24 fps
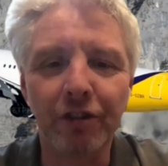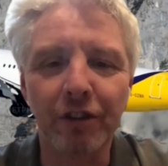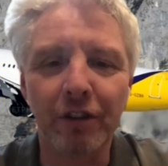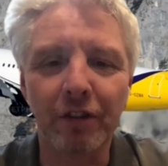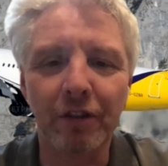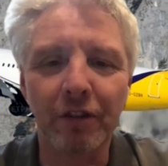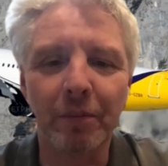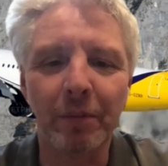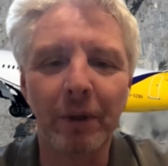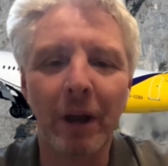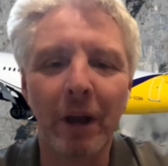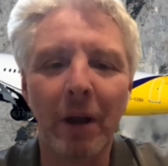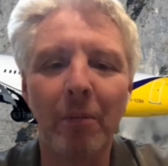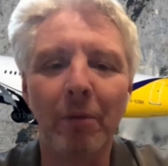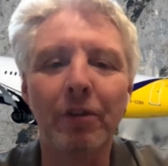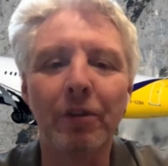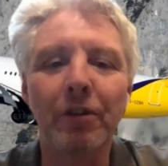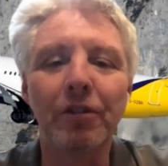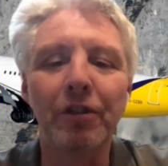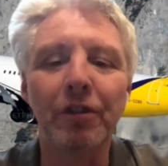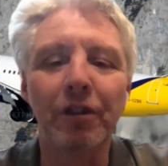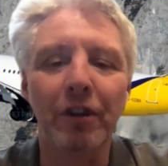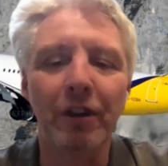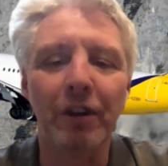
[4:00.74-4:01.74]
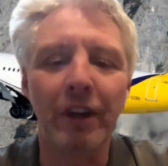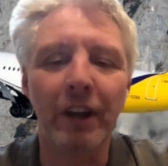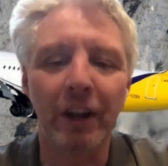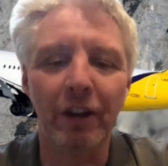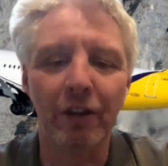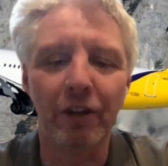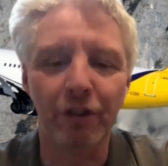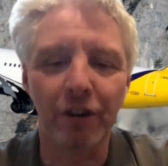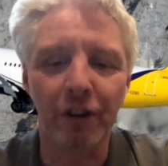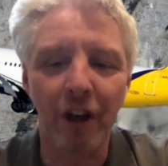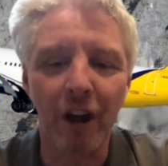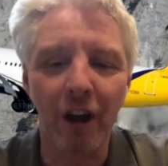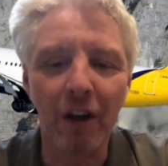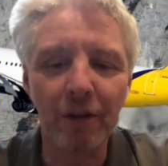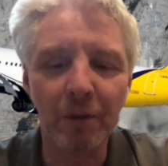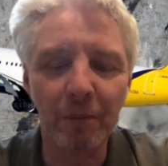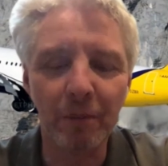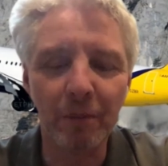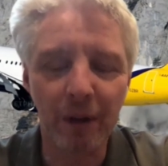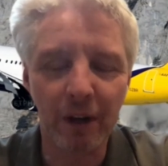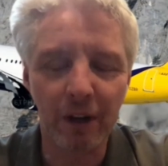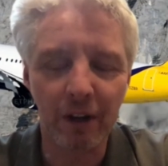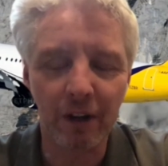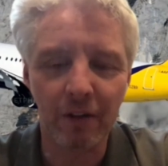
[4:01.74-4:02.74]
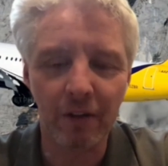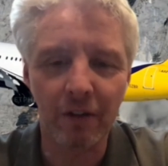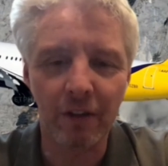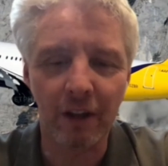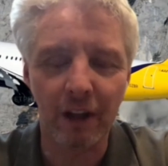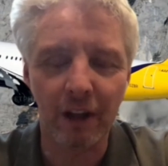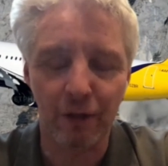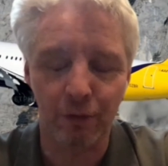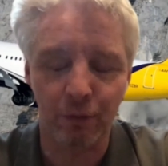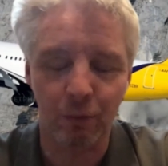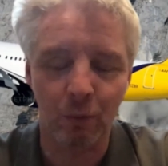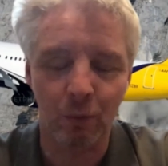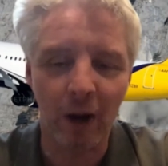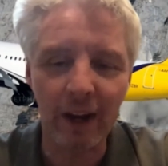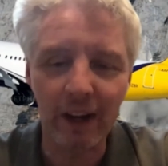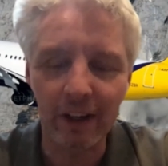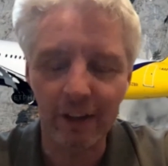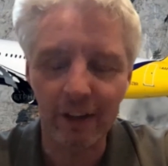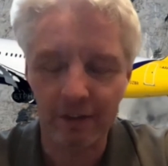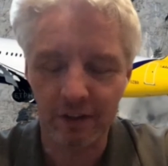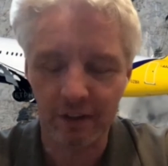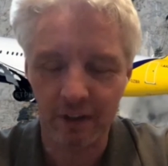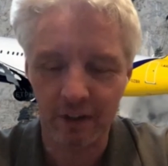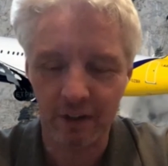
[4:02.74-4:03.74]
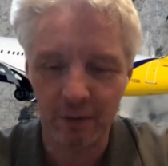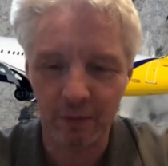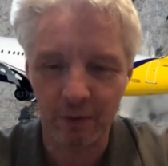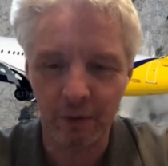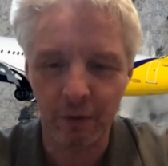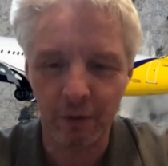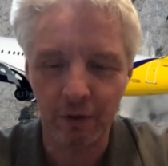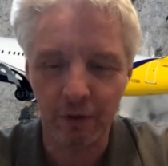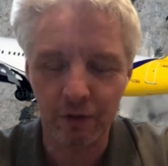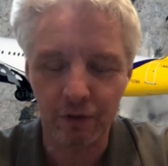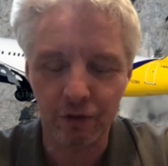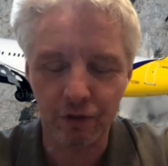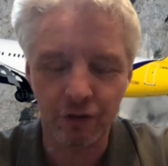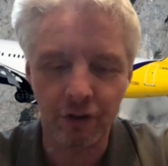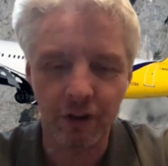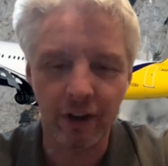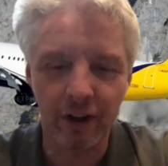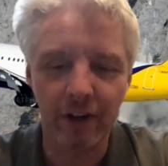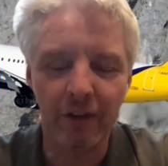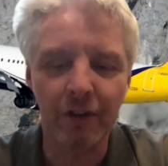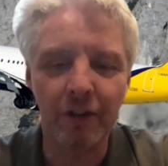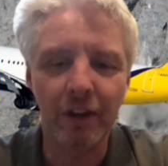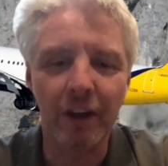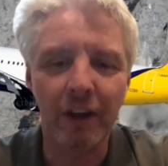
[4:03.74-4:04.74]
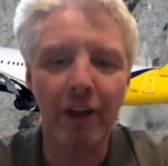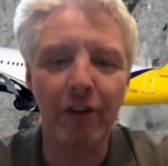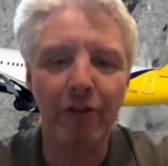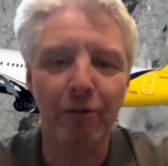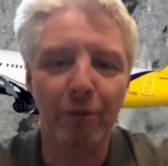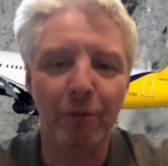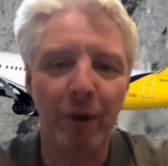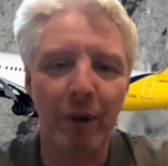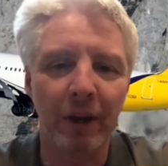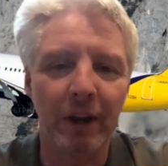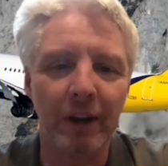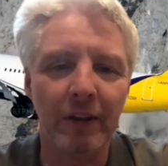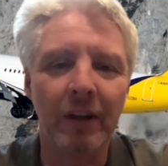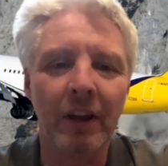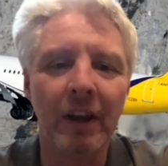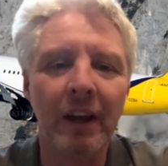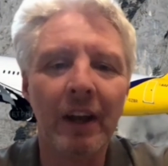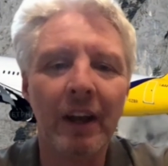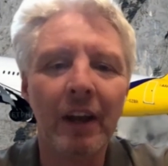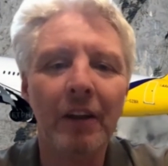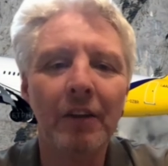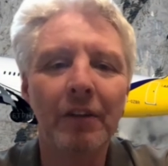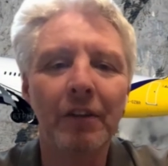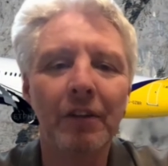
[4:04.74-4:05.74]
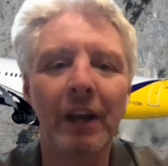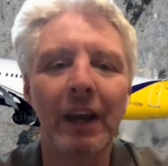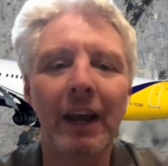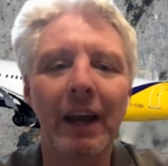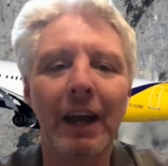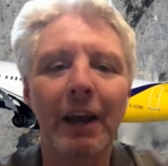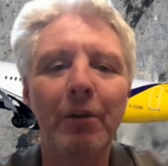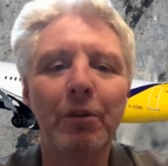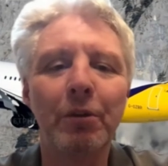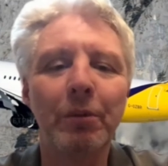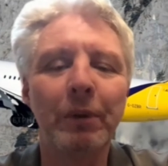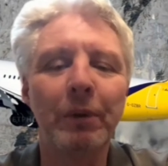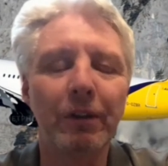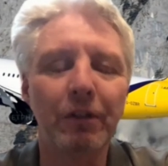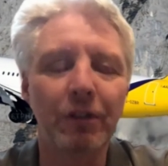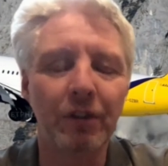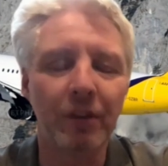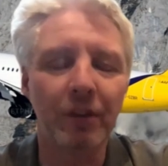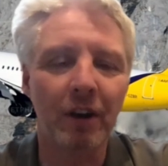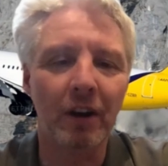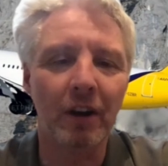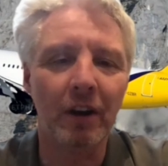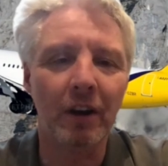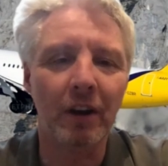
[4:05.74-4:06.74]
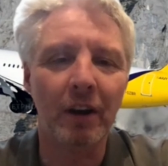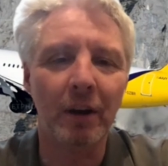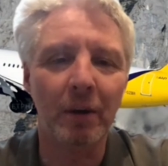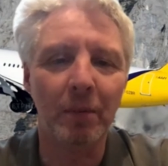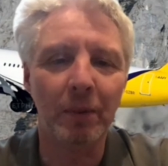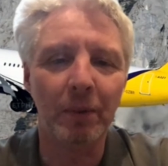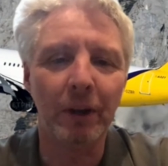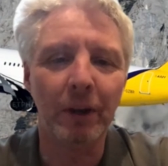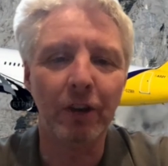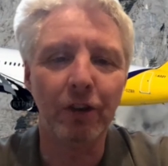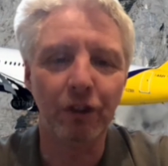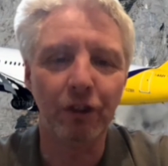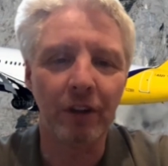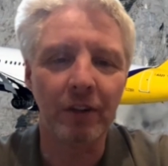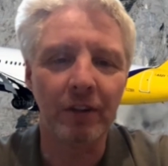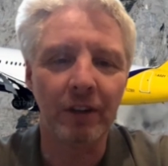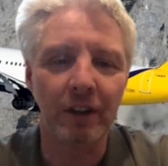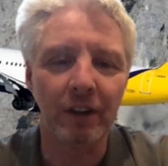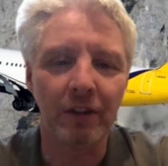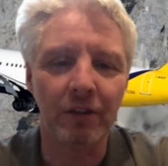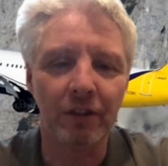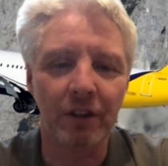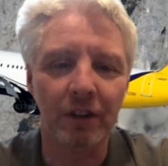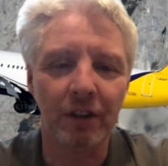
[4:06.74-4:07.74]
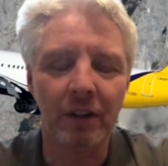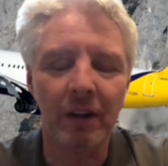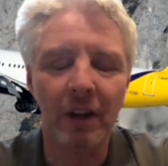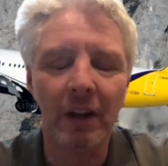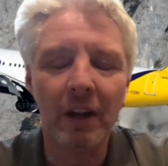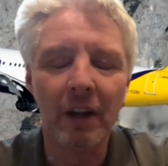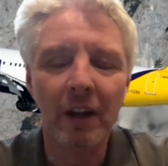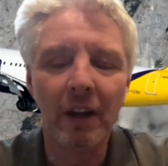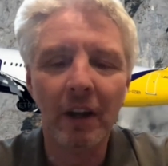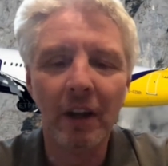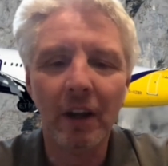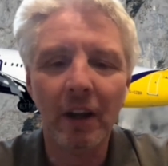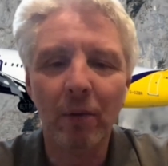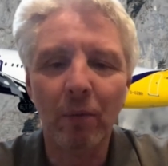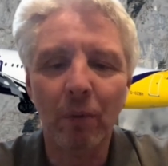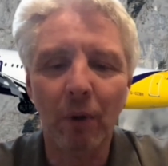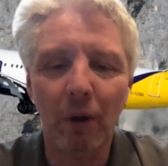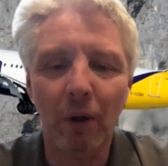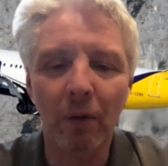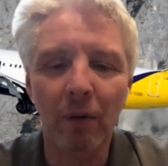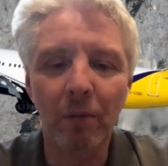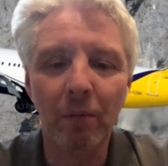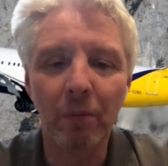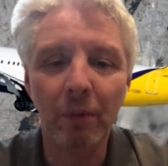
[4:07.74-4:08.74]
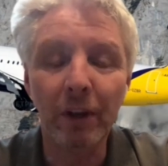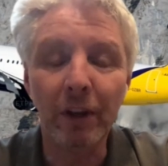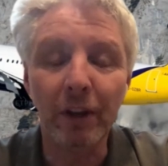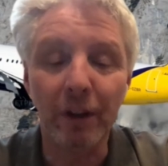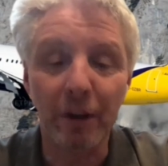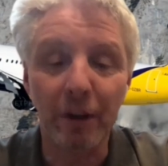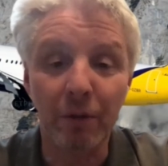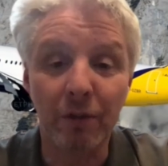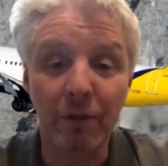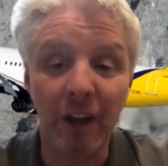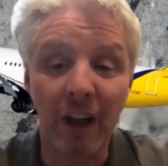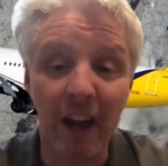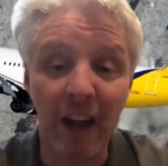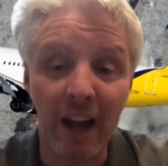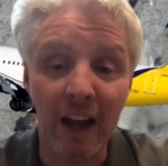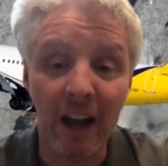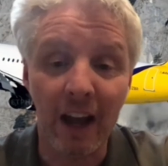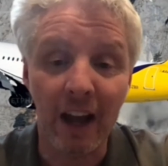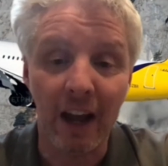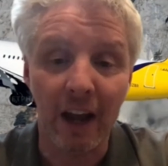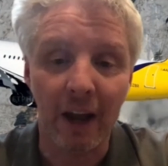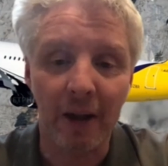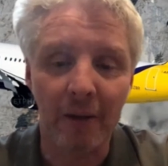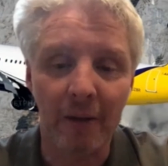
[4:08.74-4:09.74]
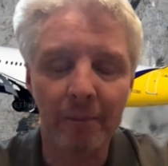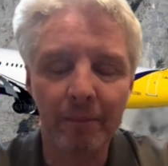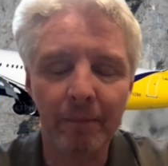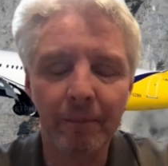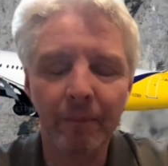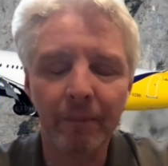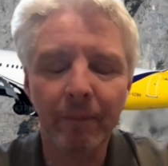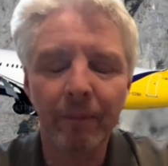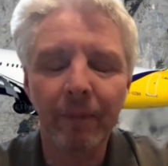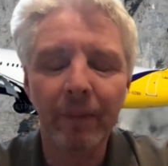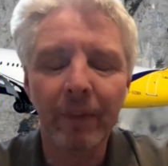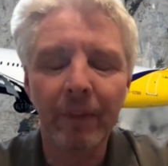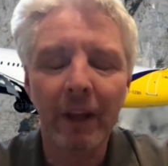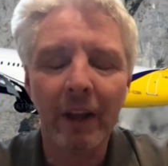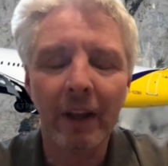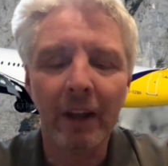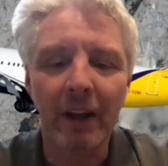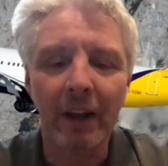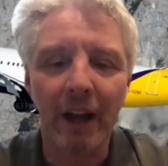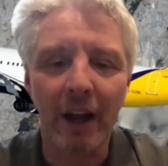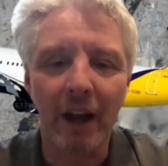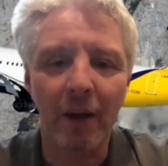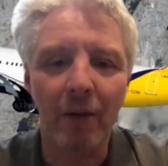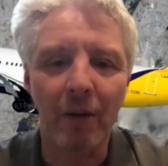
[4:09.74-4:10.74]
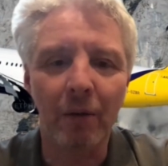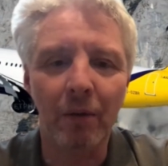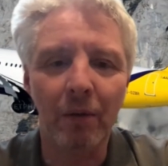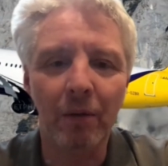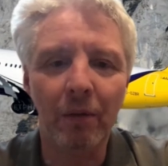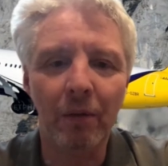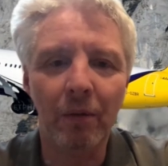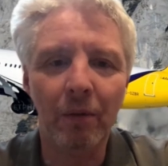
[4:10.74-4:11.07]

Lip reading: to be able to turn the engine over because that's weight and we want to try and save weight. So how do we start a big jet engine? Well, we use air. Now,